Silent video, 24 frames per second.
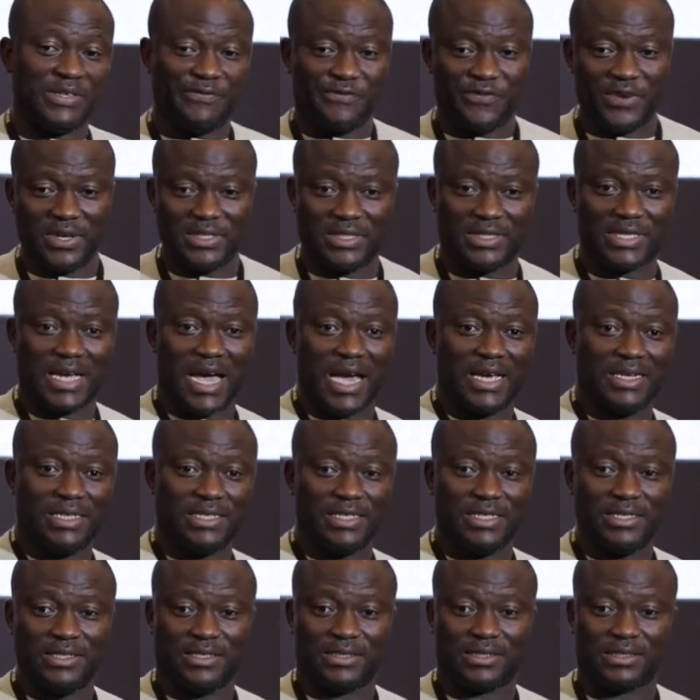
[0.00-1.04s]
different
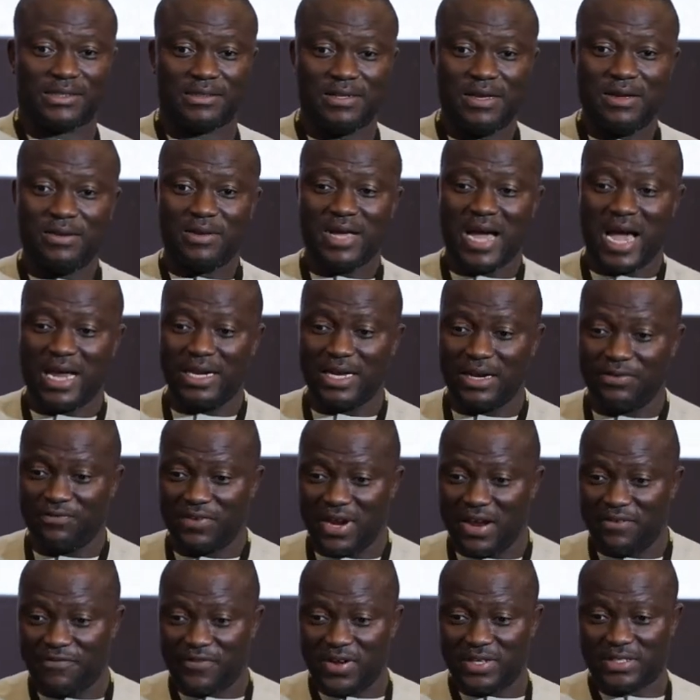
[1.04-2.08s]
IDs, either
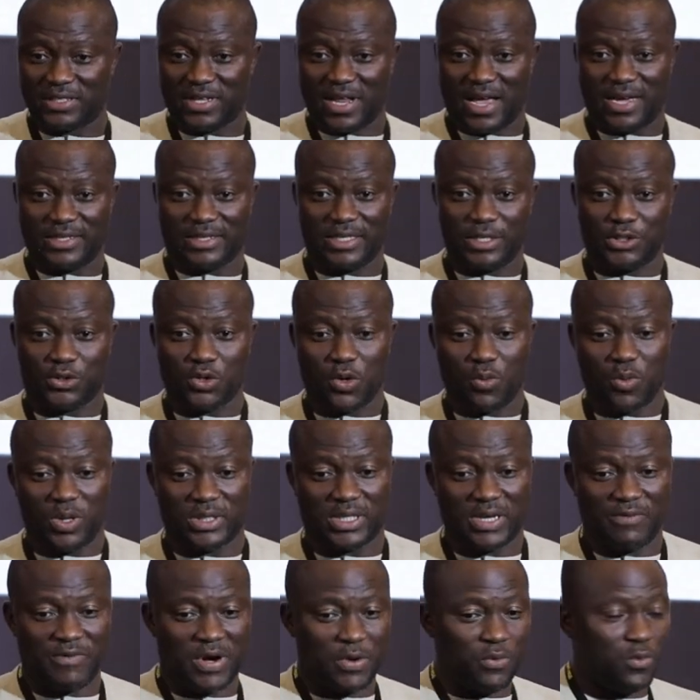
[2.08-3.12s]
driver's license or
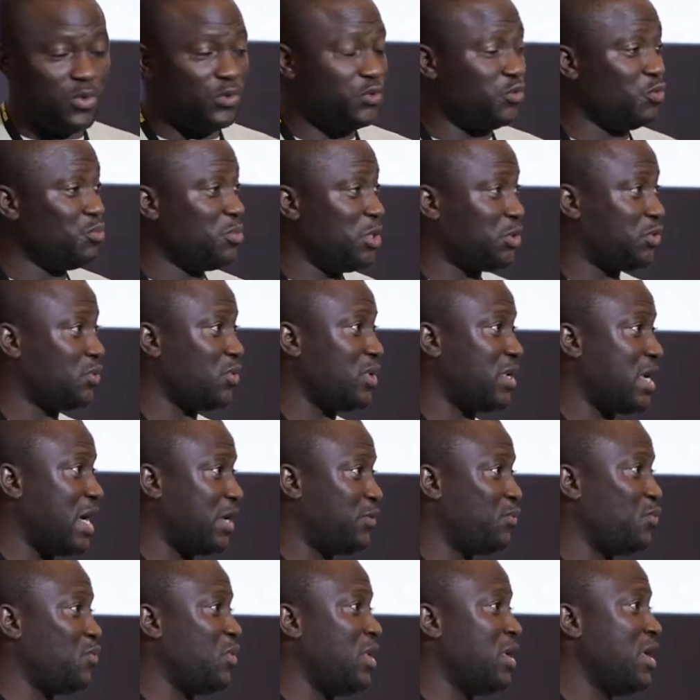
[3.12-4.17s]
whatever. We want to make sure
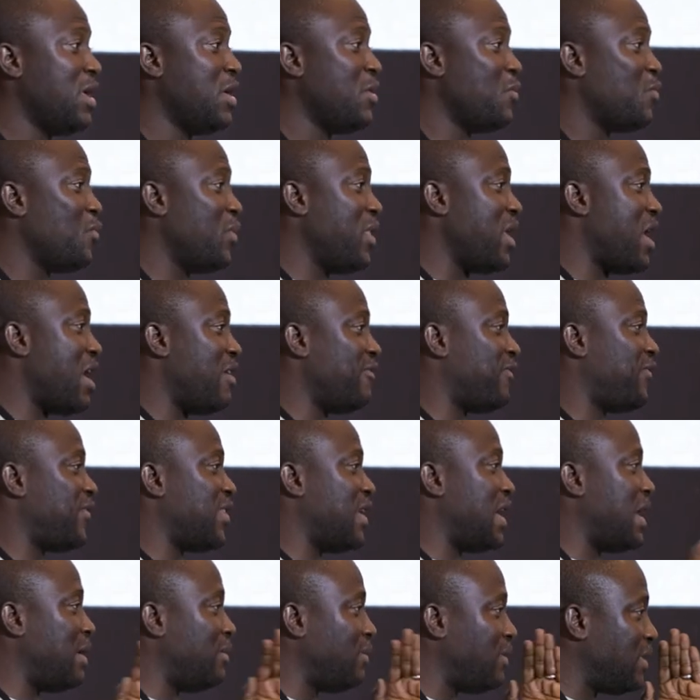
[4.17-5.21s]
that we, we have
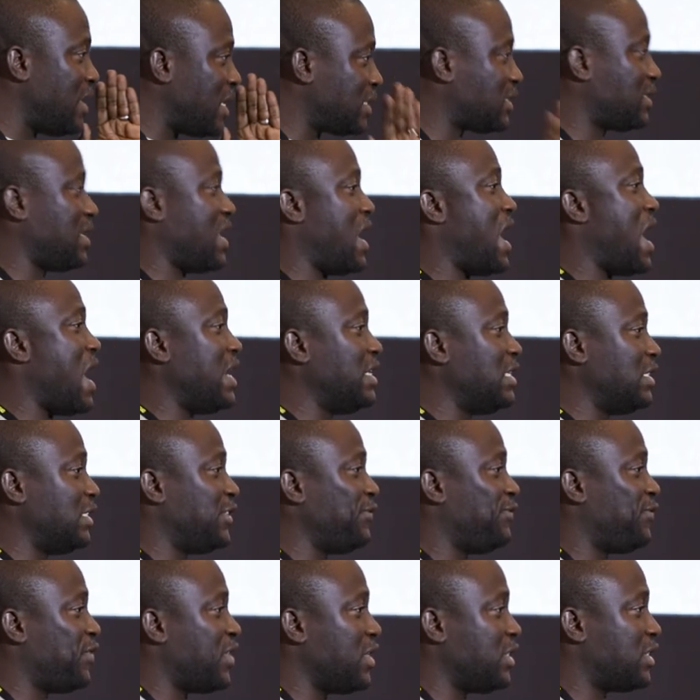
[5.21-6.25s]
a national
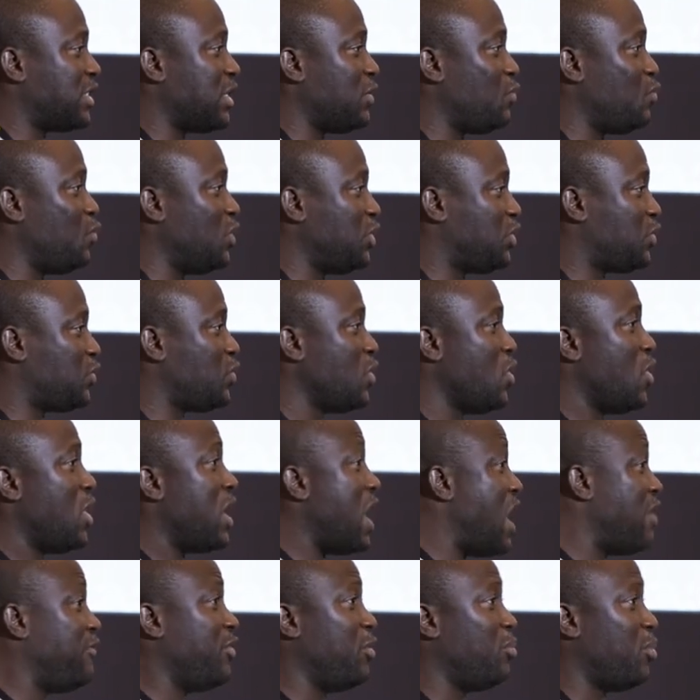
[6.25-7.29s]
identification, which
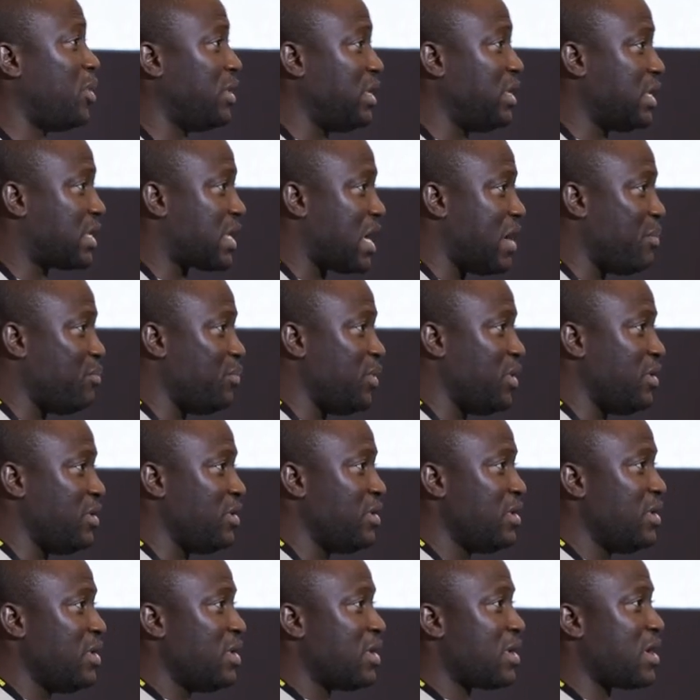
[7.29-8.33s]
everybody can be
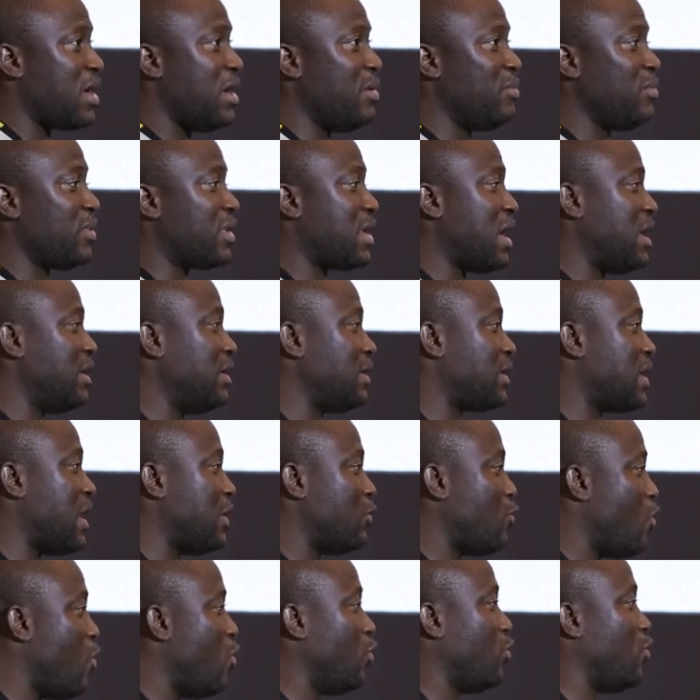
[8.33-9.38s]
can, can, can
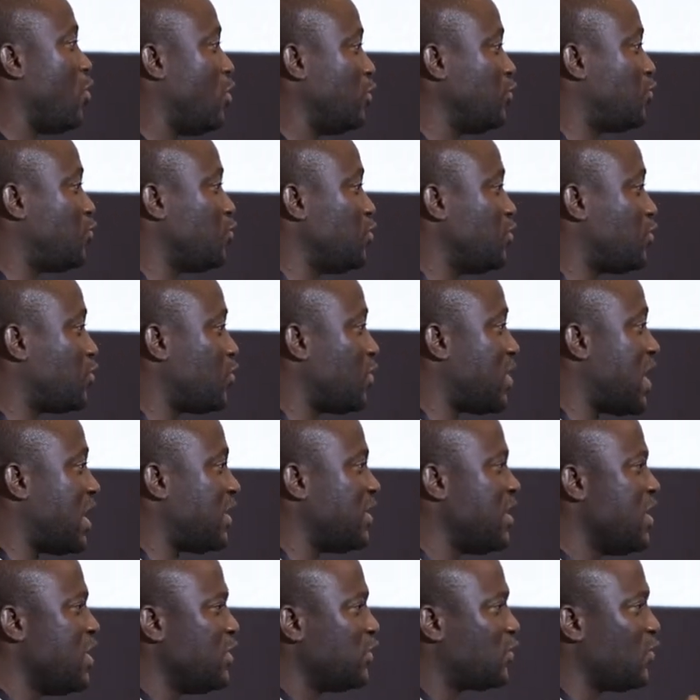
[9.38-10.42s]
hold on to so that.
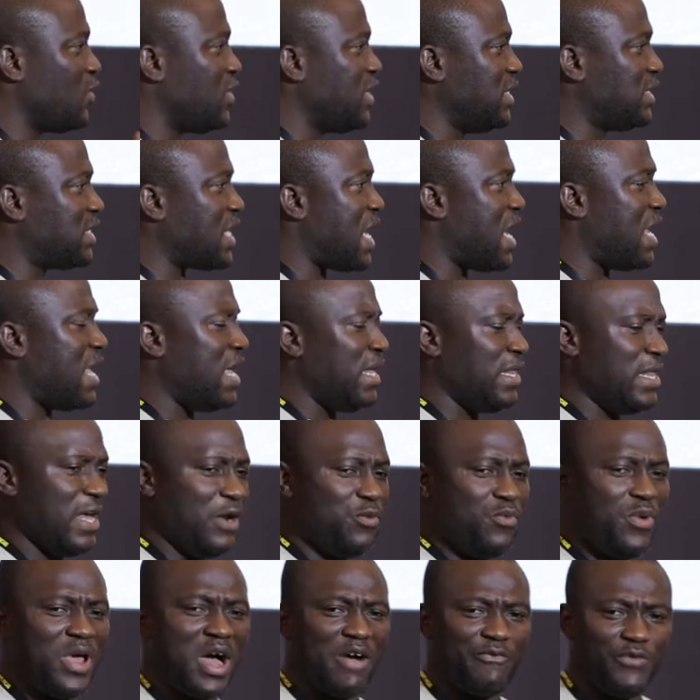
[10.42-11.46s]
So these are, and then
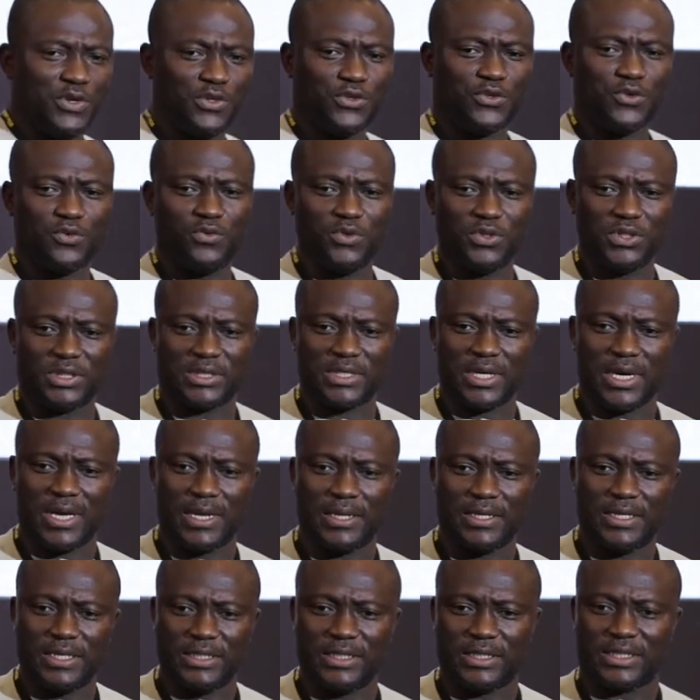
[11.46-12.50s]
we have introduced a
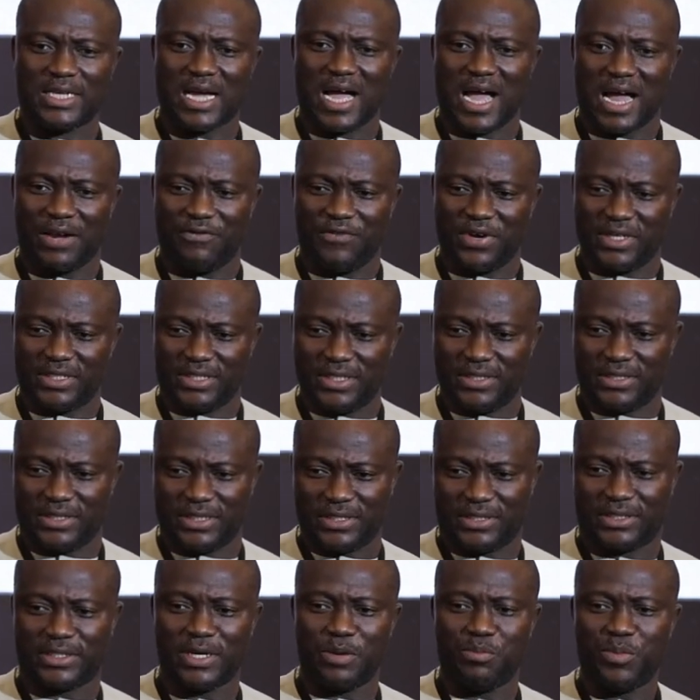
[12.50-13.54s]
digital addressing
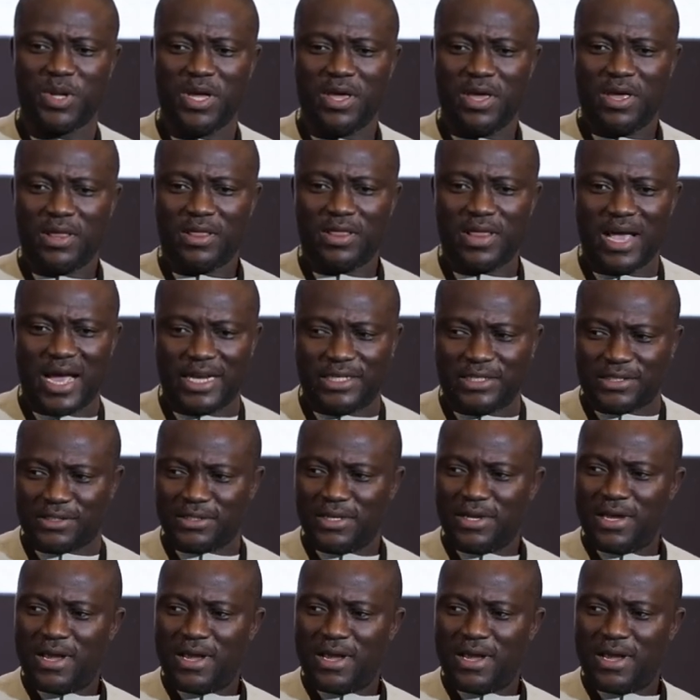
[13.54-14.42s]
system that